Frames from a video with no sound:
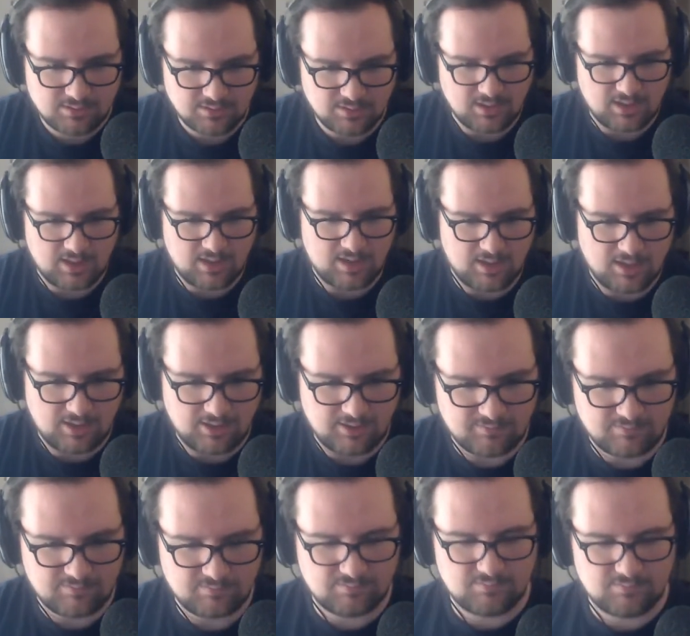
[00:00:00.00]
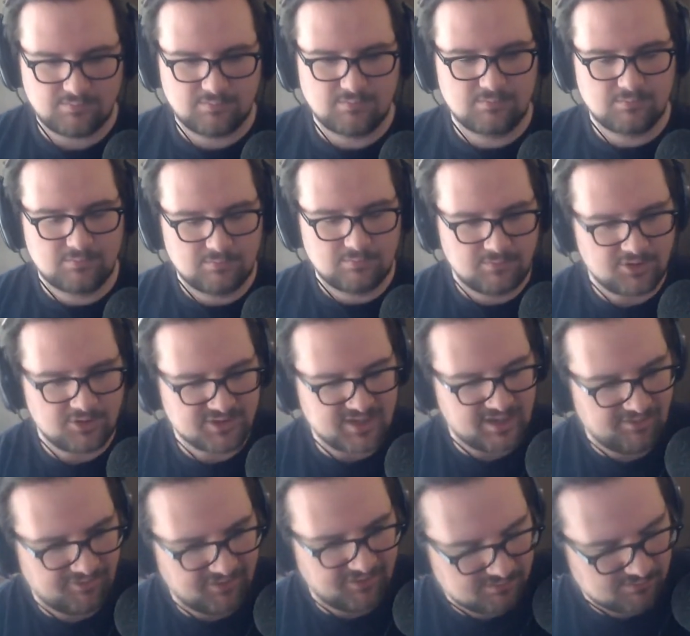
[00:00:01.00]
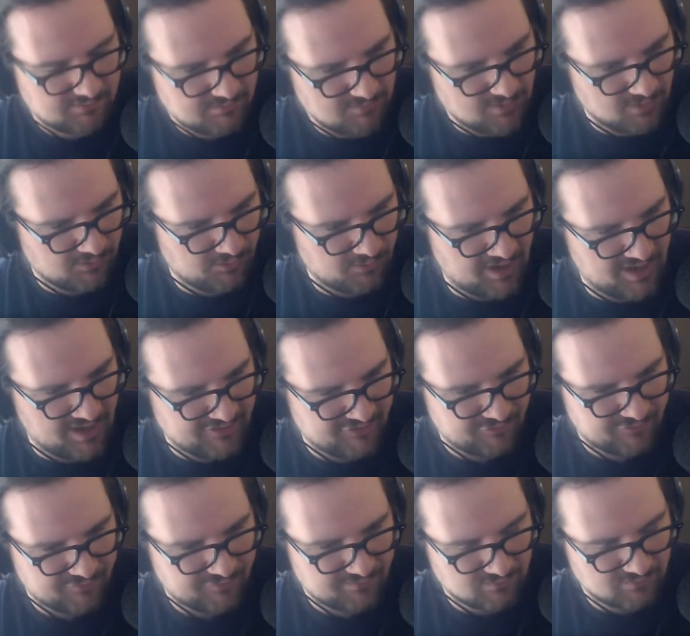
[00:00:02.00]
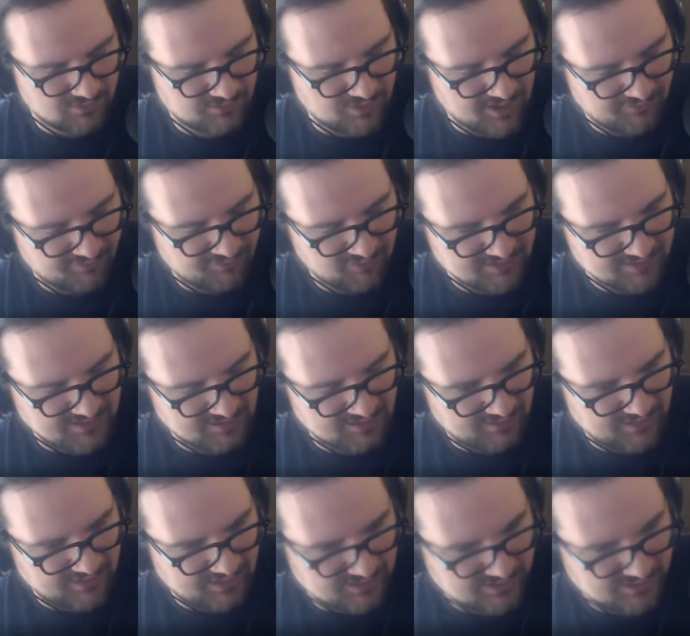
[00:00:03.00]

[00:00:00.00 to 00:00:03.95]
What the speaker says: there's kind of like a lot of things that led